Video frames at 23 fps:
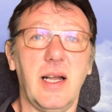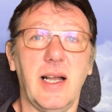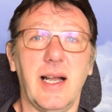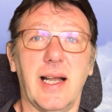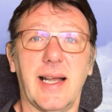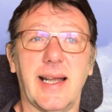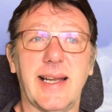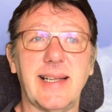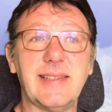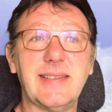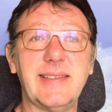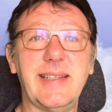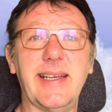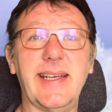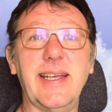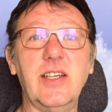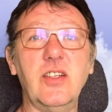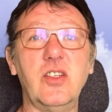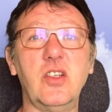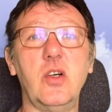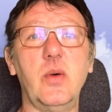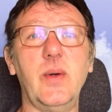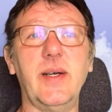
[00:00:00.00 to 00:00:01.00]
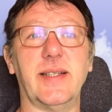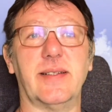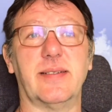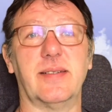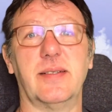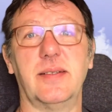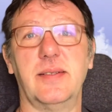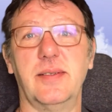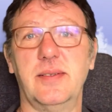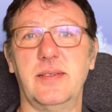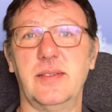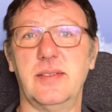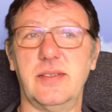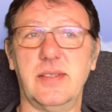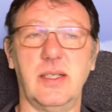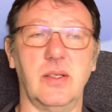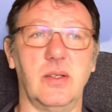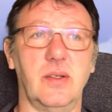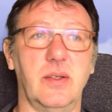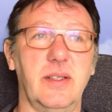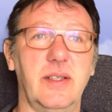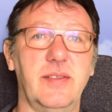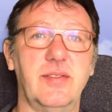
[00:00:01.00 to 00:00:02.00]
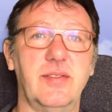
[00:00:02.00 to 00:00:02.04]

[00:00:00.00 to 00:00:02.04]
let's dig into it. So if